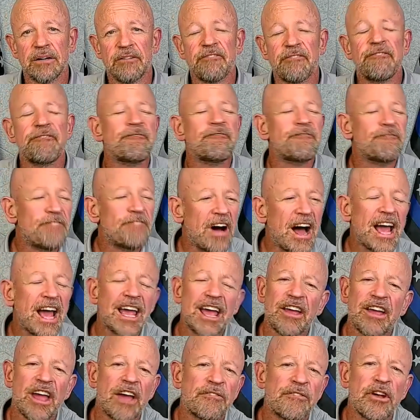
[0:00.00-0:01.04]
Fight.
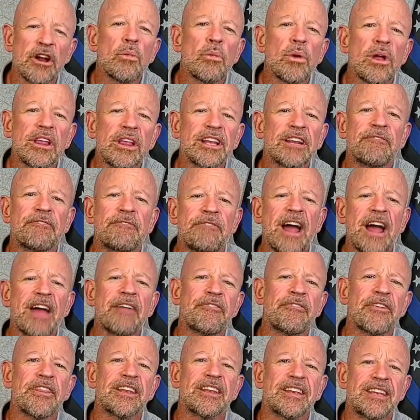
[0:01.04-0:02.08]
If you're willing to fight
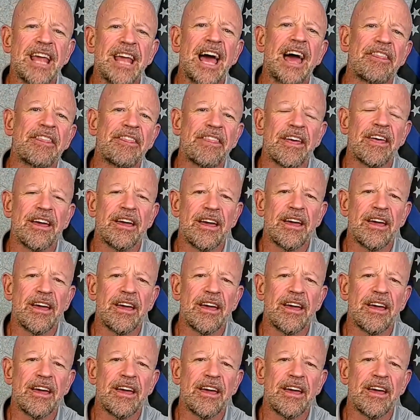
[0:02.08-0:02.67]
for the death,